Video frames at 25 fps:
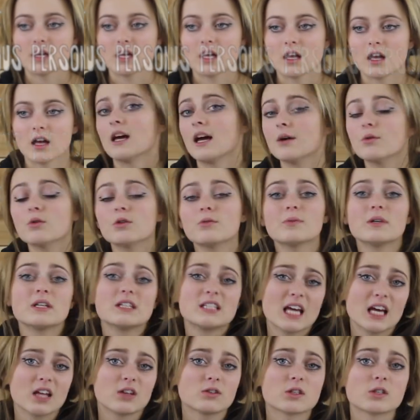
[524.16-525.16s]
be? It would be
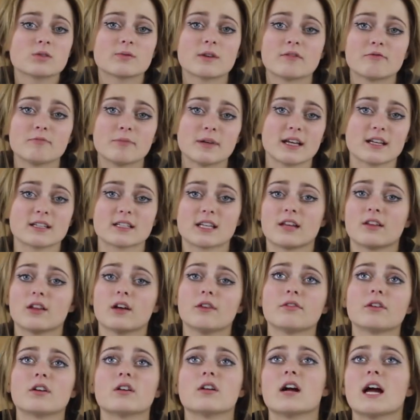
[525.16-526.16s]
Taylor Swift because I
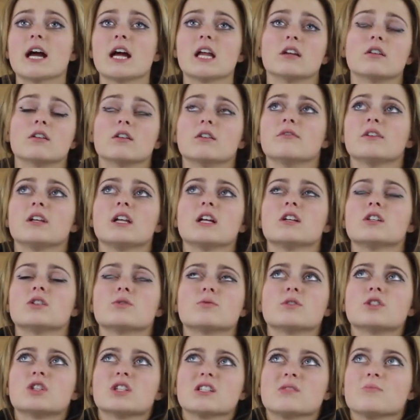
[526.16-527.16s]
love her and her
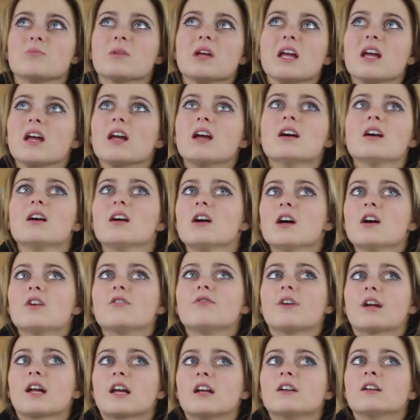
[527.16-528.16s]
videos would just be
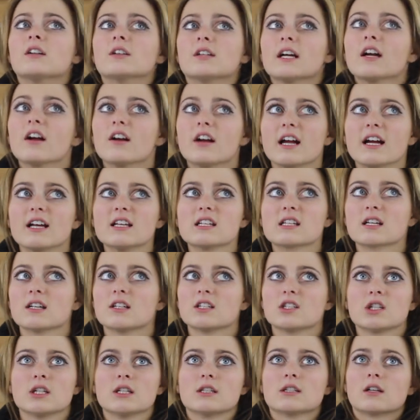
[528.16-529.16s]
freaking hilarious
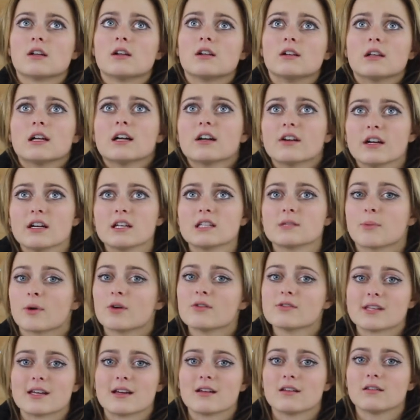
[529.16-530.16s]
because she's a hilarious
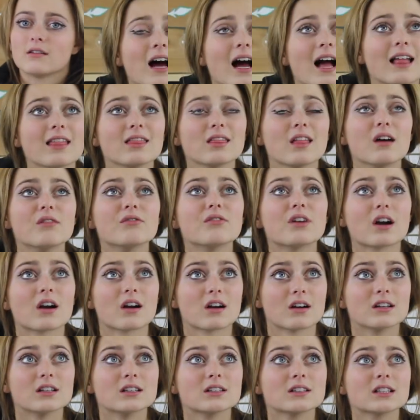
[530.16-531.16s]
person. I love
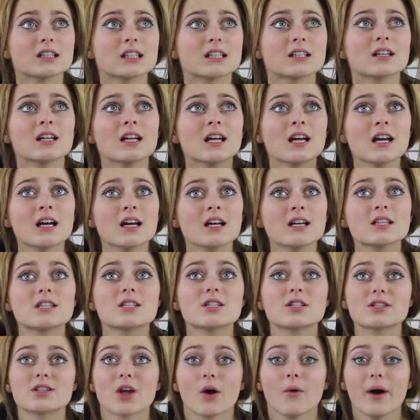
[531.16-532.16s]
her.
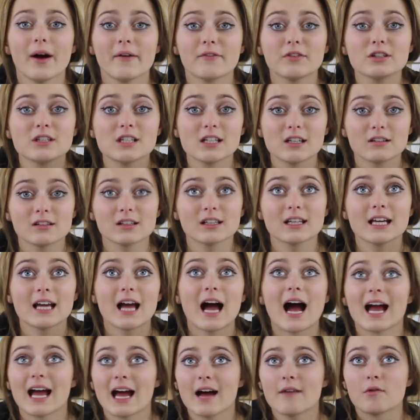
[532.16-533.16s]
So ever dearly,
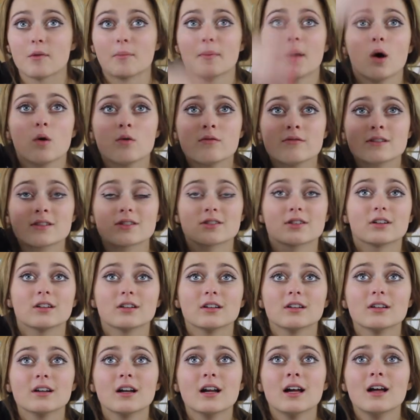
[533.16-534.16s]
I have a
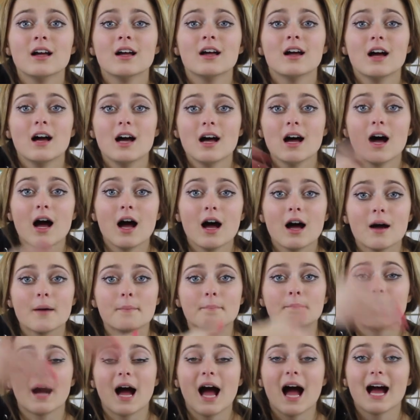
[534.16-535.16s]
poster
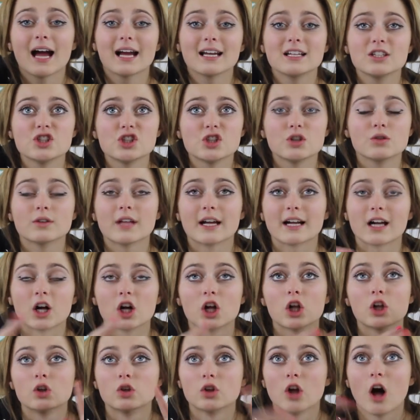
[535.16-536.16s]
behind you, like a
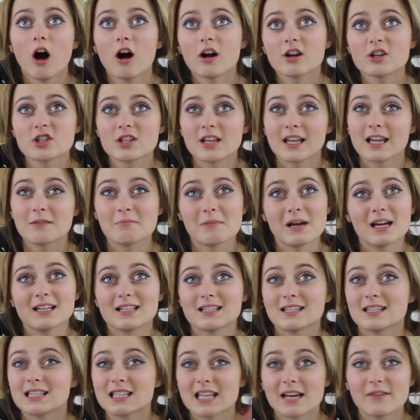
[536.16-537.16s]
collage that I made
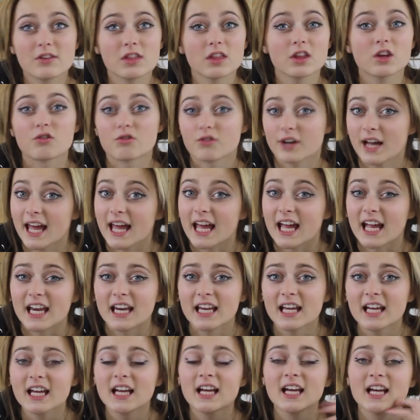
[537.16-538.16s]
in 7th
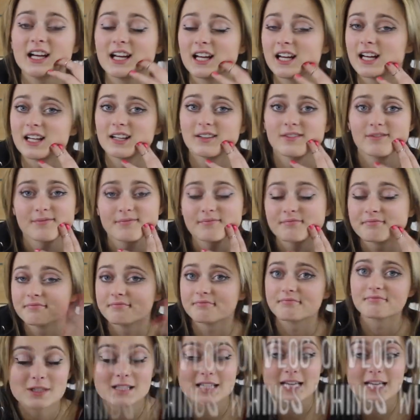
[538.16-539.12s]
grade. Number